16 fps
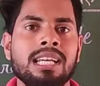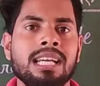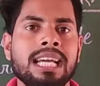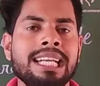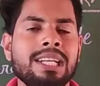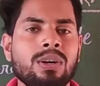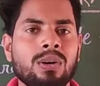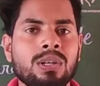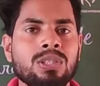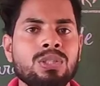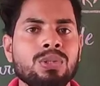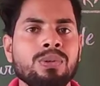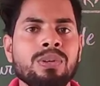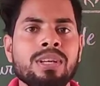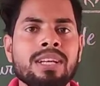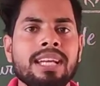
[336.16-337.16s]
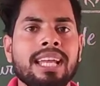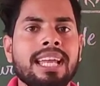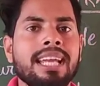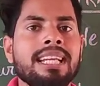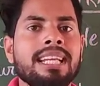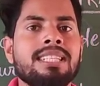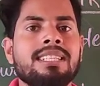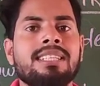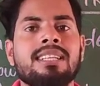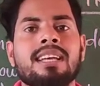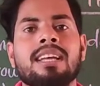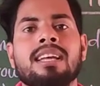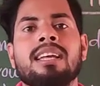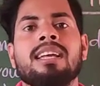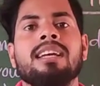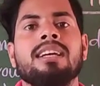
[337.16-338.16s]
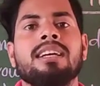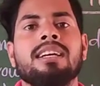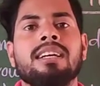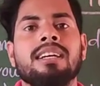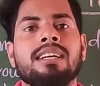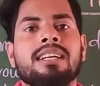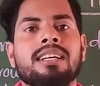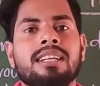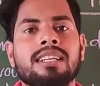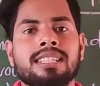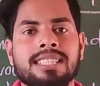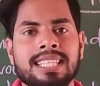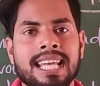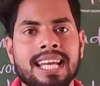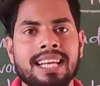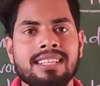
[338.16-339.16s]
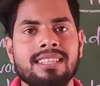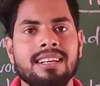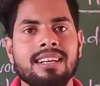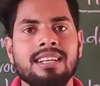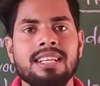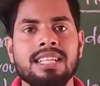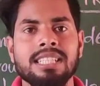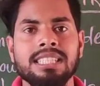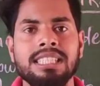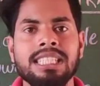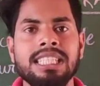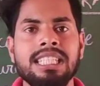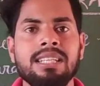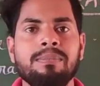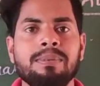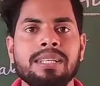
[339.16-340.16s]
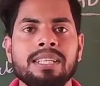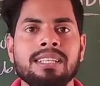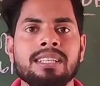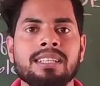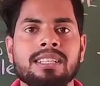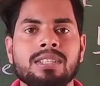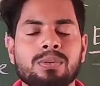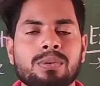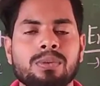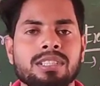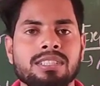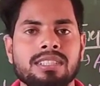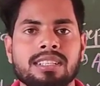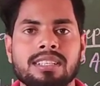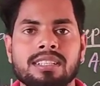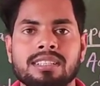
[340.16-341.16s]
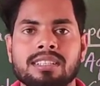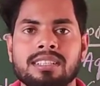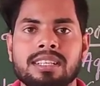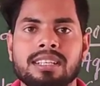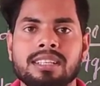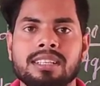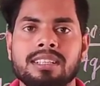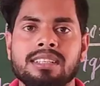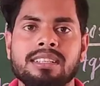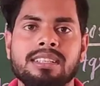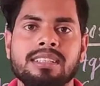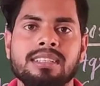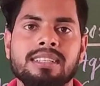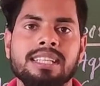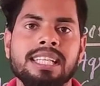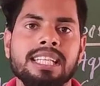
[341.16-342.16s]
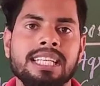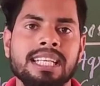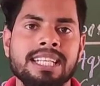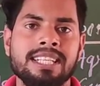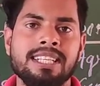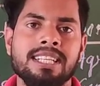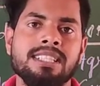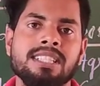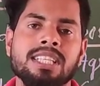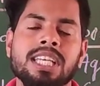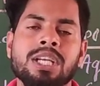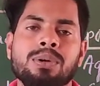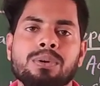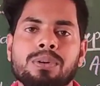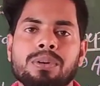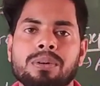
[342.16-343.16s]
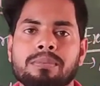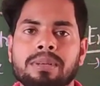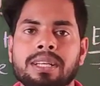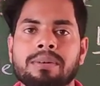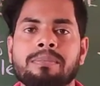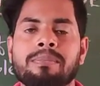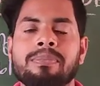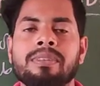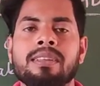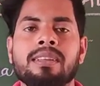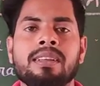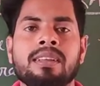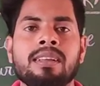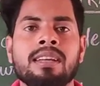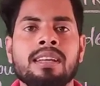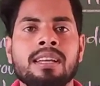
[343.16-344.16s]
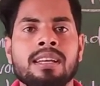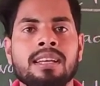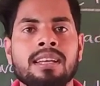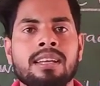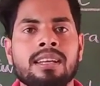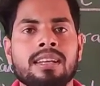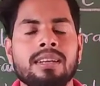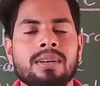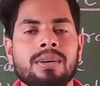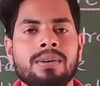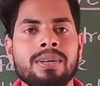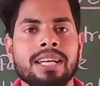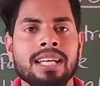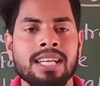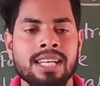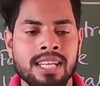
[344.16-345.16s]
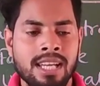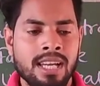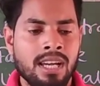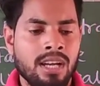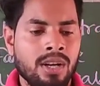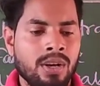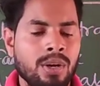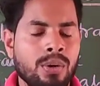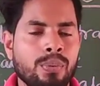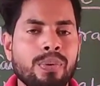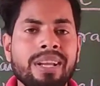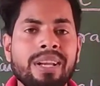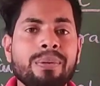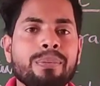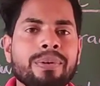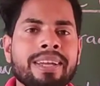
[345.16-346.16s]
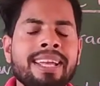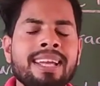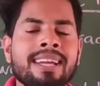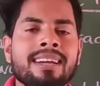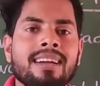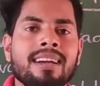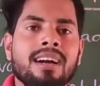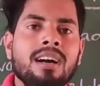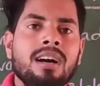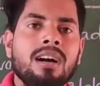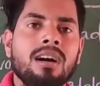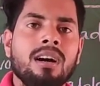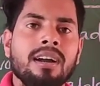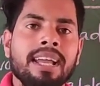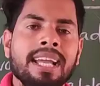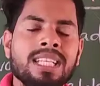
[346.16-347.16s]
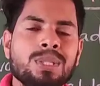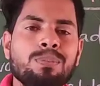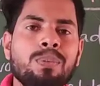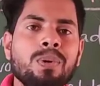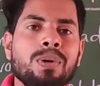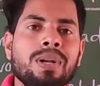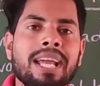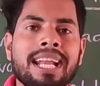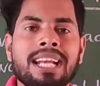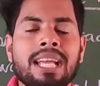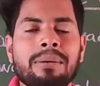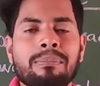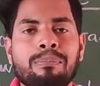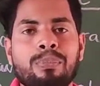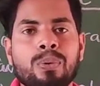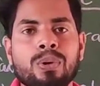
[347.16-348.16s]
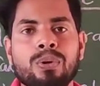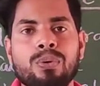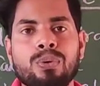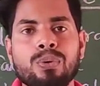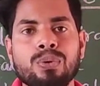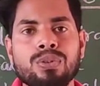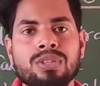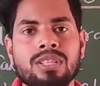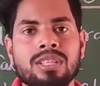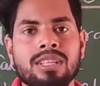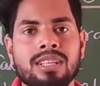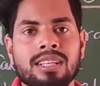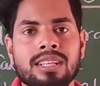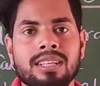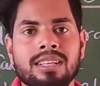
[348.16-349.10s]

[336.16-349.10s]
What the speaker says: and also it share the GDP towards the country's economy. Okay. When we export and import goods